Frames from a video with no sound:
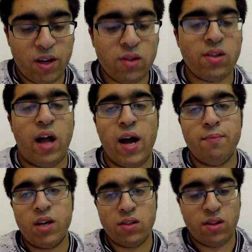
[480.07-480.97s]
of that,
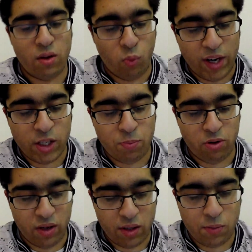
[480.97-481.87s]
because of the waste
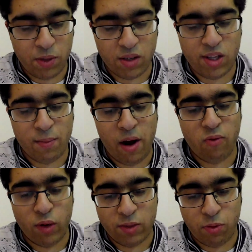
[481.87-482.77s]
products, because the amount
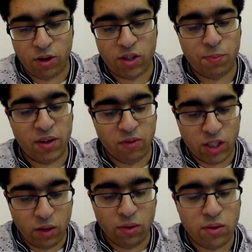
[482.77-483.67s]
of waste products being
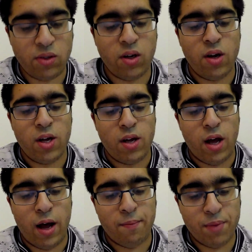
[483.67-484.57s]
reduced,
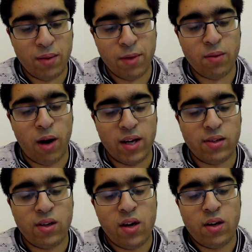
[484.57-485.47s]
being
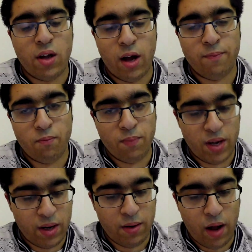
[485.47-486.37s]
minimized
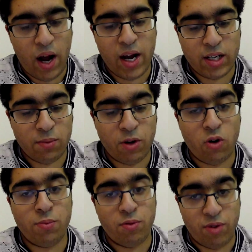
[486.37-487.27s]
in high atom
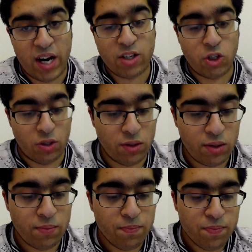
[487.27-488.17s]
economy
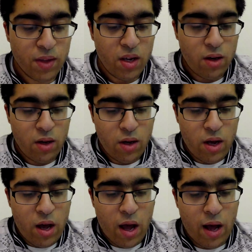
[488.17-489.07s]
reactions.
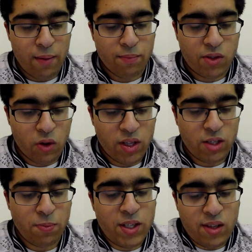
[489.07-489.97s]
So
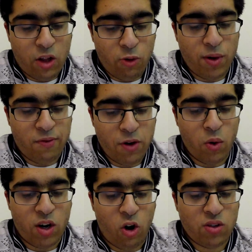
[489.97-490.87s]
this means that there will be
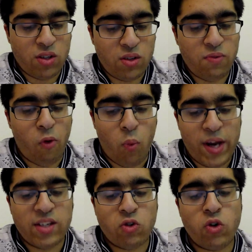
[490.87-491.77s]
fewer costs for
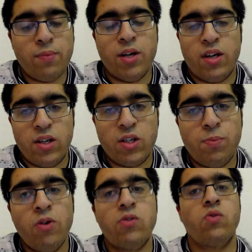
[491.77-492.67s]
waste treatment and
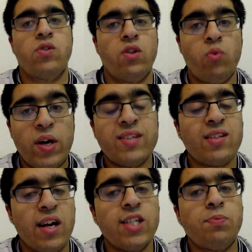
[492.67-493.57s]
disposal. So the waste
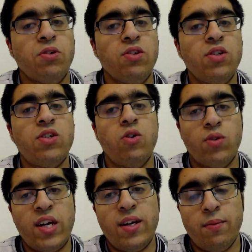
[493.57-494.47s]
that is produced, it will
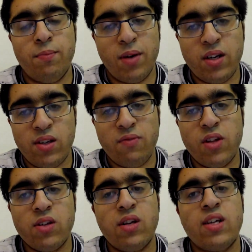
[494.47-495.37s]
take, because if
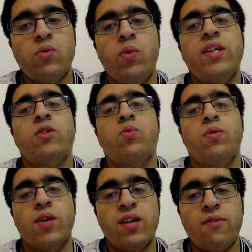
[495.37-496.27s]
there's less waste, we're
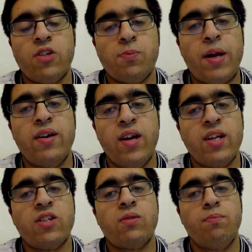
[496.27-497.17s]
going to have to spend
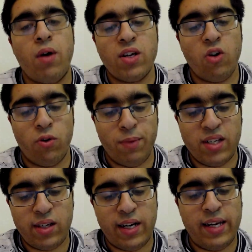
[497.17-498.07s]
less money on
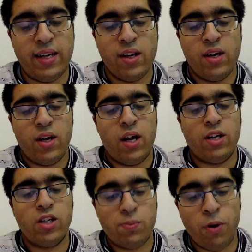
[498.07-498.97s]
basically
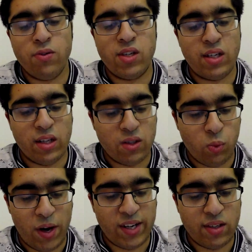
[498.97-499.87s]
disposing this
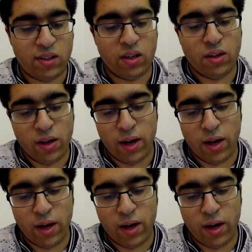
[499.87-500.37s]
waste and